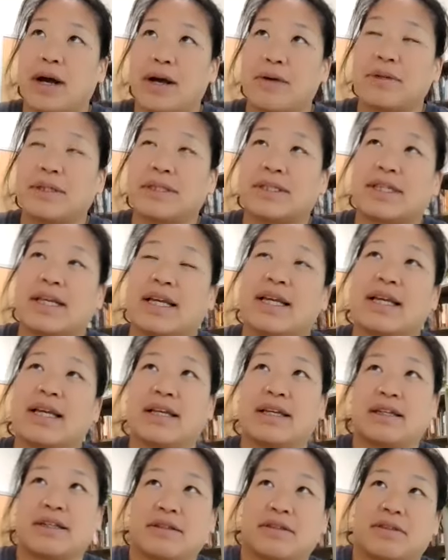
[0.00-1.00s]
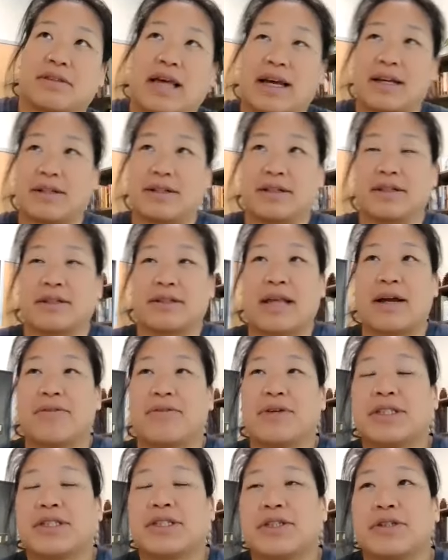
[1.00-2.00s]
I would say that
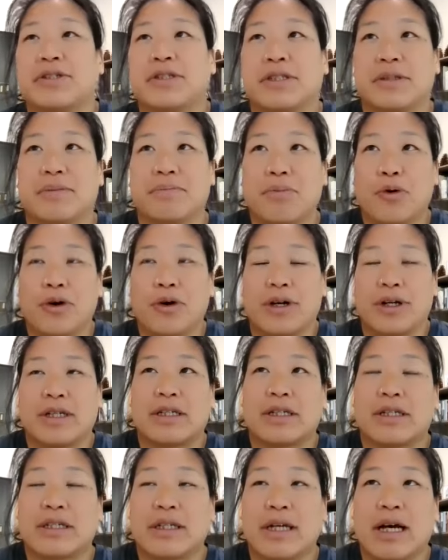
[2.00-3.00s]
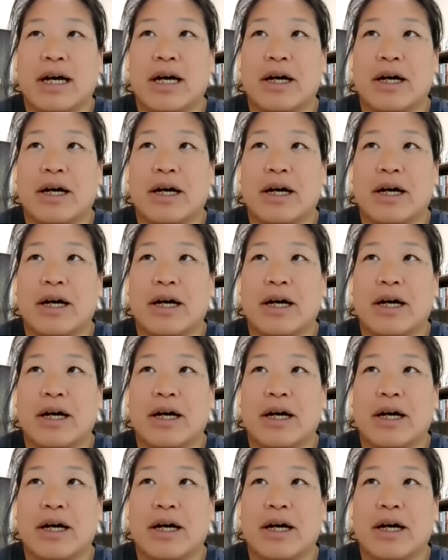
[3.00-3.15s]
research is important.